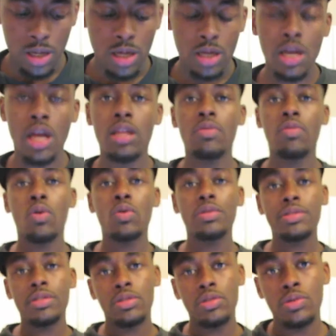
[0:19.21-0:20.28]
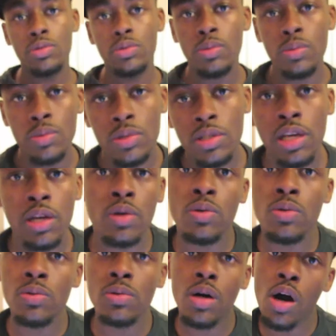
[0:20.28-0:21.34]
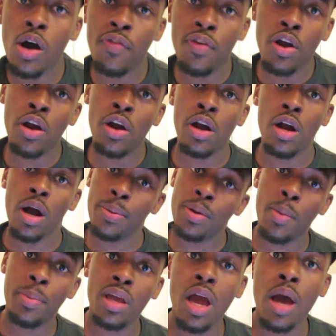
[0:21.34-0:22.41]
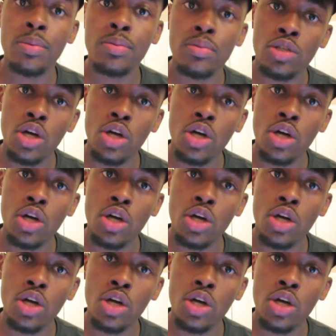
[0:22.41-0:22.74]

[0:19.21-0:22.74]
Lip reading: Kelly Rowland's new single off of her upcoming album,